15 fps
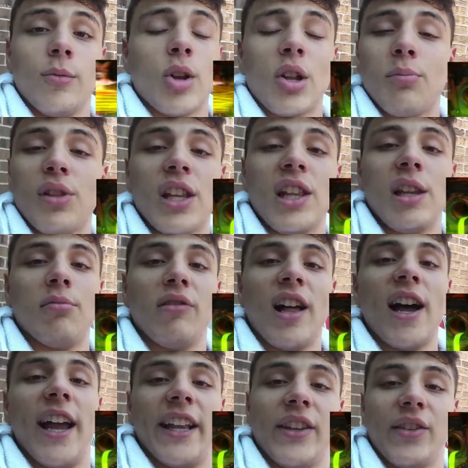completely
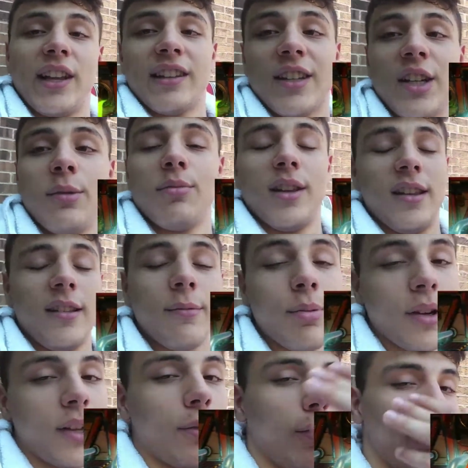blind, so that's gonna be
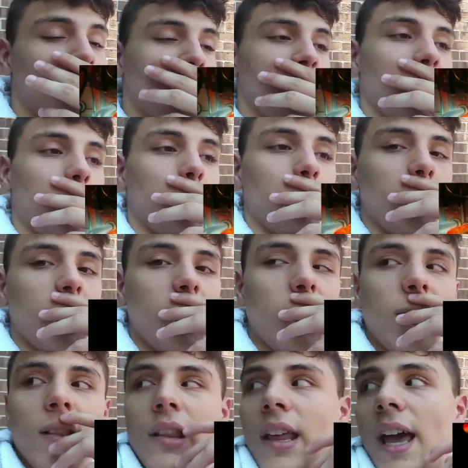pretty cool for the channel. But other than